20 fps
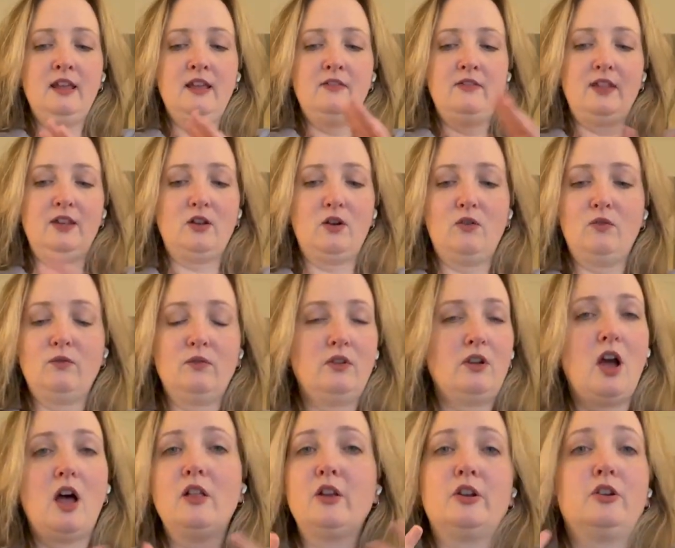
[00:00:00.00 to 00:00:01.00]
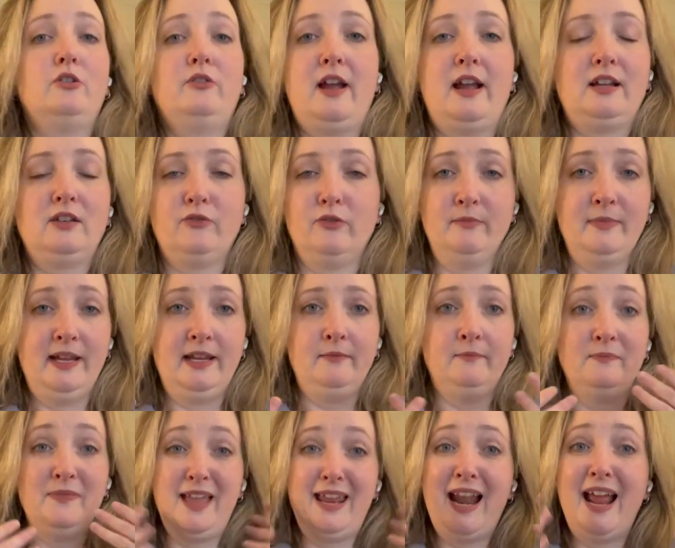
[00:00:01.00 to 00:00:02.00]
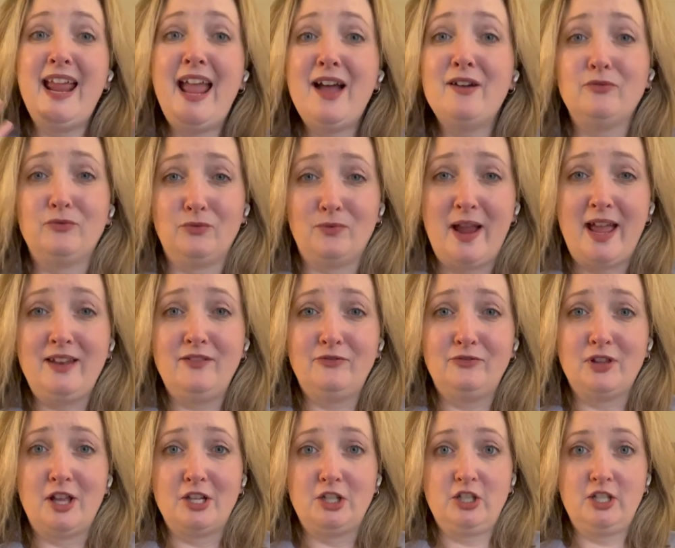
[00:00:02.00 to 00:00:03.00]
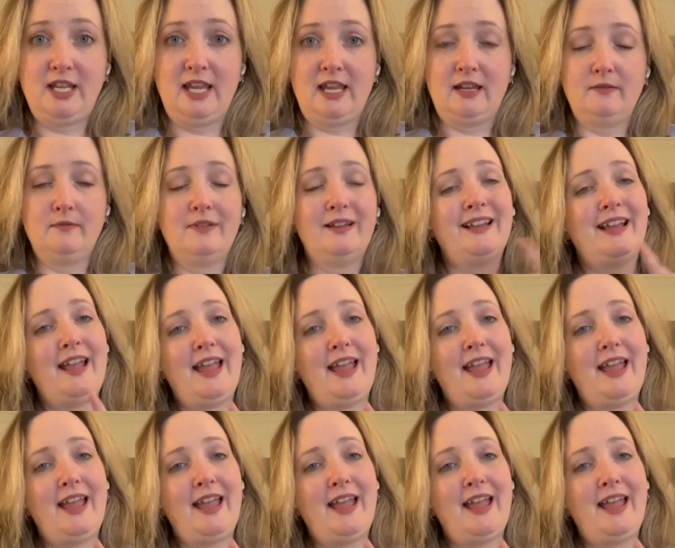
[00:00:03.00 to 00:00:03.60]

They don't color correct for me. And I have red flush skin.